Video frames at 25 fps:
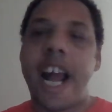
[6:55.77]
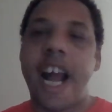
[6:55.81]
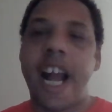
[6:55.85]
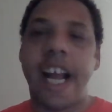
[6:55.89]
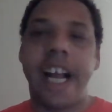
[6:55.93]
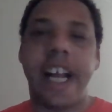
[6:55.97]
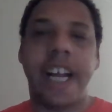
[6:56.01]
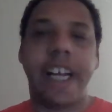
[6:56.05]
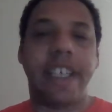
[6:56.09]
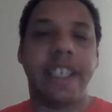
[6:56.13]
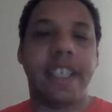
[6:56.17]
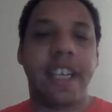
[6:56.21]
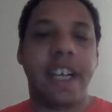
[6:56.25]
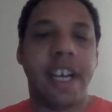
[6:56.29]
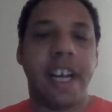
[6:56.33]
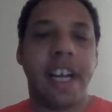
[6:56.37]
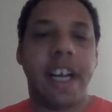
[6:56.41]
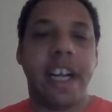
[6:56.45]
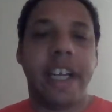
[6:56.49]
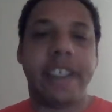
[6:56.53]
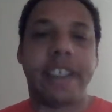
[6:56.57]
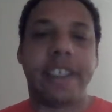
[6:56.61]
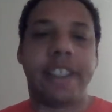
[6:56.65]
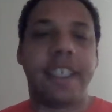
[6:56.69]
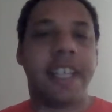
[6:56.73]
and
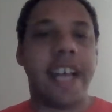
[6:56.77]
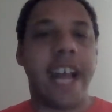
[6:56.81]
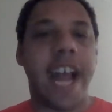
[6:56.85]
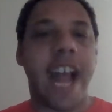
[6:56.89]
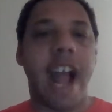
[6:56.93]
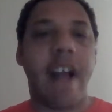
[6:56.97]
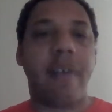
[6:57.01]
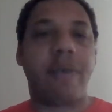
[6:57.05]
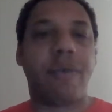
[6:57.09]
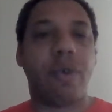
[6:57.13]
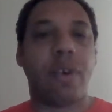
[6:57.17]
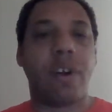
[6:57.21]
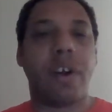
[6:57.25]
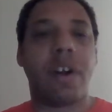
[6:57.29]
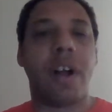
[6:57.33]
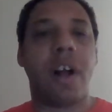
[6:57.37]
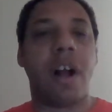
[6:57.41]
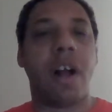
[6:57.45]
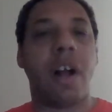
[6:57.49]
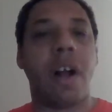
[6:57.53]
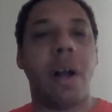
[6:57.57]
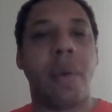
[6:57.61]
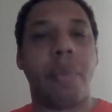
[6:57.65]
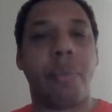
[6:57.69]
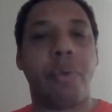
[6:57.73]
it's the day after
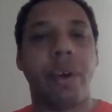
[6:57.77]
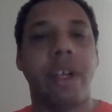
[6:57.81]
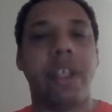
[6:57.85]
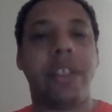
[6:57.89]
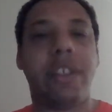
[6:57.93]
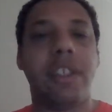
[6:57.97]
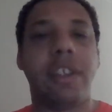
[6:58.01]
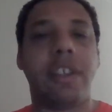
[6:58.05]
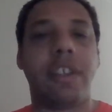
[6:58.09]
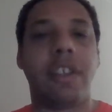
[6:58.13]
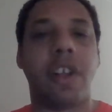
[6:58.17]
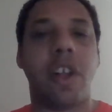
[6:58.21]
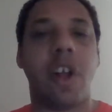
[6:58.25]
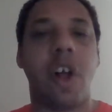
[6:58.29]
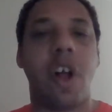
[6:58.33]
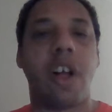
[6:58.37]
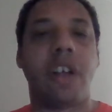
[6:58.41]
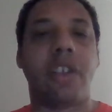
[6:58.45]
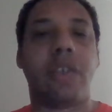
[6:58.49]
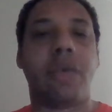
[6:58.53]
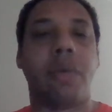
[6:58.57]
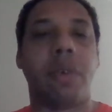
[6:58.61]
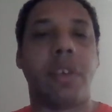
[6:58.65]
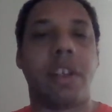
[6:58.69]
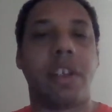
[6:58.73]
a preseason
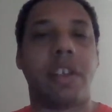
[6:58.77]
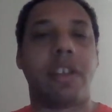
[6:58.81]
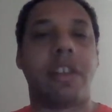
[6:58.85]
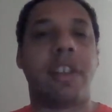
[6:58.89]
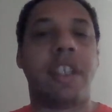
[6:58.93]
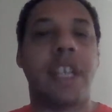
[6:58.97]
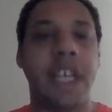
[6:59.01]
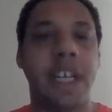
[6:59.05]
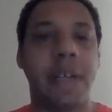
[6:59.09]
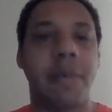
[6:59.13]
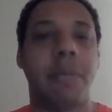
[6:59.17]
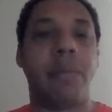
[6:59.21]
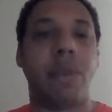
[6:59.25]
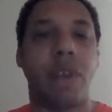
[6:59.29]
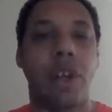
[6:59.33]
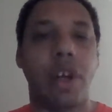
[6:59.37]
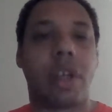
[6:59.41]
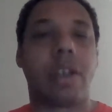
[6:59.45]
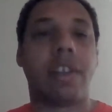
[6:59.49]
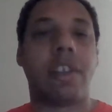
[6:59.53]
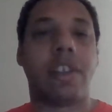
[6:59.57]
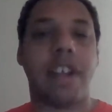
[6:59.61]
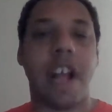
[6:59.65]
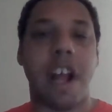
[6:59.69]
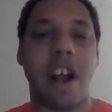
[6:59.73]
loss where the team
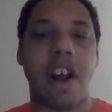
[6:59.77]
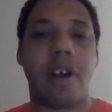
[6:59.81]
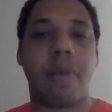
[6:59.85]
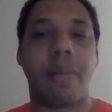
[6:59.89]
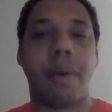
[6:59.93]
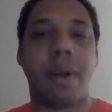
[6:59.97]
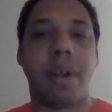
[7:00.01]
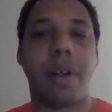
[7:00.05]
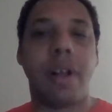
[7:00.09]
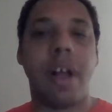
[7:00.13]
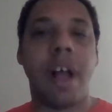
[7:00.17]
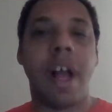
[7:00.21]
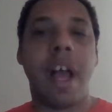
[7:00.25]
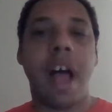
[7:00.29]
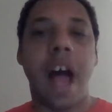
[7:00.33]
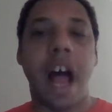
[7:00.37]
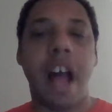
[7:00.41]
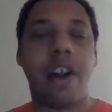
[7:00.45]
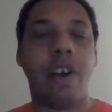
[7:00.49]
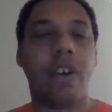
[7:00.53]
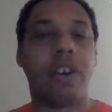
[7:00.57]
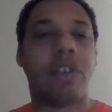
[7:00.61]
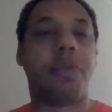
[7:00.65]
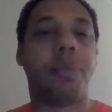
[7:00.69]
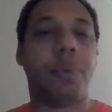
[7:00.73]
looked terrible. I
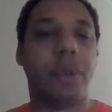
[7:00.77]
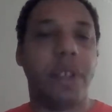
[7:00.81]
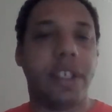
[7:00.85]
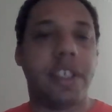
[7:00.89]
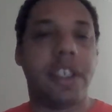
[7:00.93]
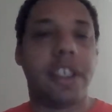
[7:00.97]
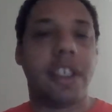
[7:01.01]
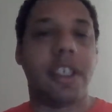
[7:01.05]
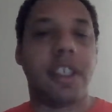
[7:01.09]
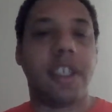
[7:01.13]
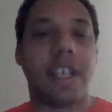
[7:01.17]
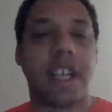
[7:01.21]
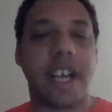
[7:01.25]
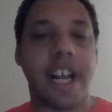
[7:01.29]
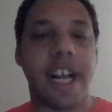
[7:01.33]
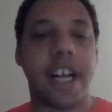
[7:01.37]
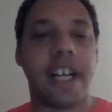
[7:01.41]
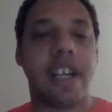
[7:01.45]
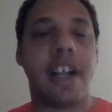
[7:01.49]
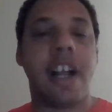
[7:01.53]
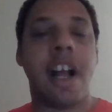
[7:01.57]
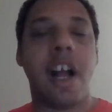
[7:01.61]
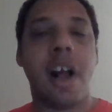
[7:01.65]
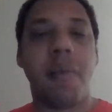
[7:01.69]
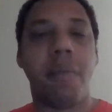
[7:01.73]
know it's preseason
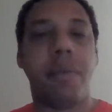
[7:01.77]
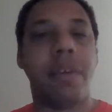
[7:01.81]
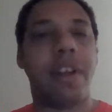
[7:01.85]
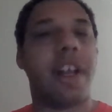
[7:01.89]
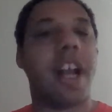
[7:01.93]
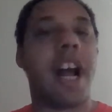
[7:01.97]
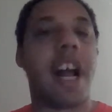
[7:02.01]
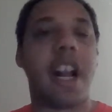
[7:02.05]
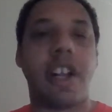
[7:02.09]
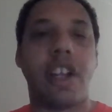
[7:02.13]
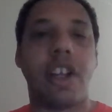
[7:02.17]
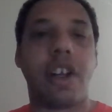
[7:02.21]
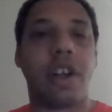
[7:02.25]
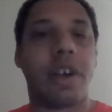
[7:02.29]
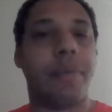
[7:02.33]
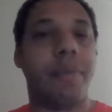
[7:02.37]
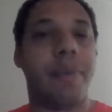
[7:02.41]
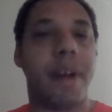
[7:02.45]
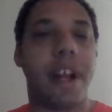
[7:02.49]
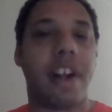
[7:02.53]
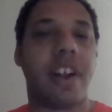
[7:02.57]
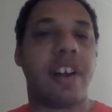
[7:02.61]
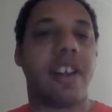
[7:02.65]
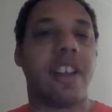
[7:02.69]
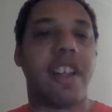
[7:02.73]
again, but you got to look
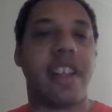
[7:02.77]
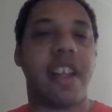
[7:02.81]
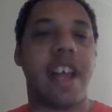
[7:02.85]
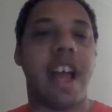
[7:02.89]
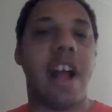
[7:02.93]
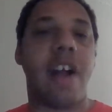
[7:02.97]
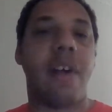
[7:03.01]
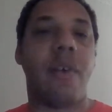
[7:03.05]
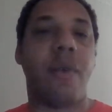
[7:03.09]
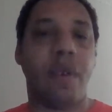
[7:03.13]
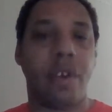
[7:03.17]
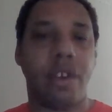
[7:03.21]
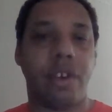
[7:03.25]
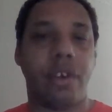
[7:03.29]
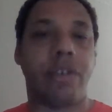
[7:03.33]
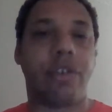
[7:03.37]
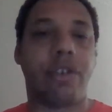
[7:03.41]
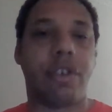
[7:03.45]
better than that with your